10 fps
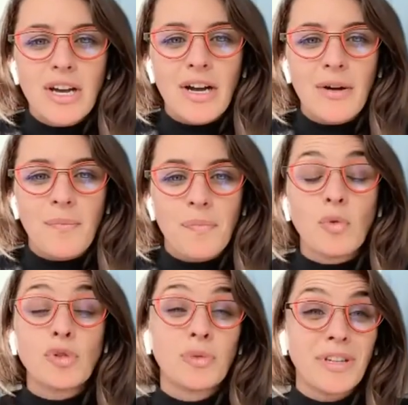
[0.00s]
um,
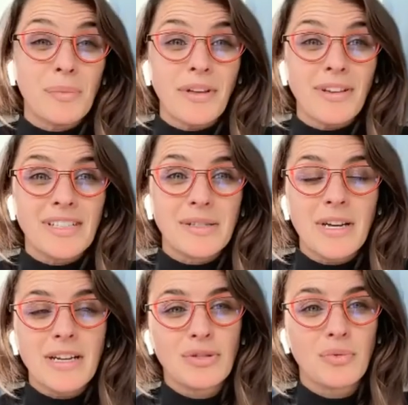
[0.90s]
was really appealing to
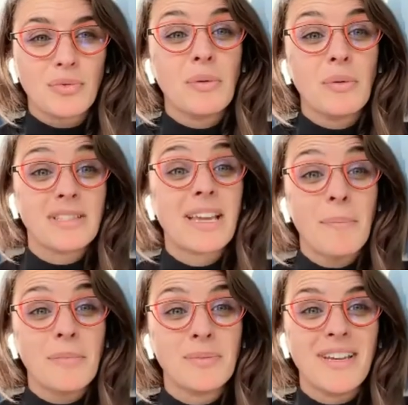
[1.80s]
me, and it's really what's
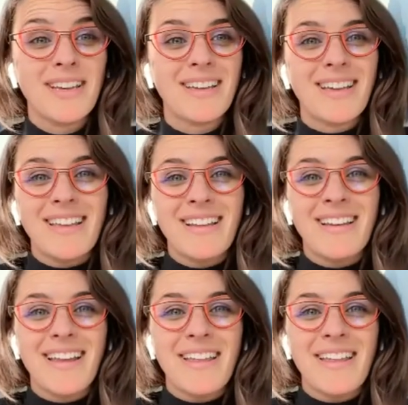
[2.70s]
kept me in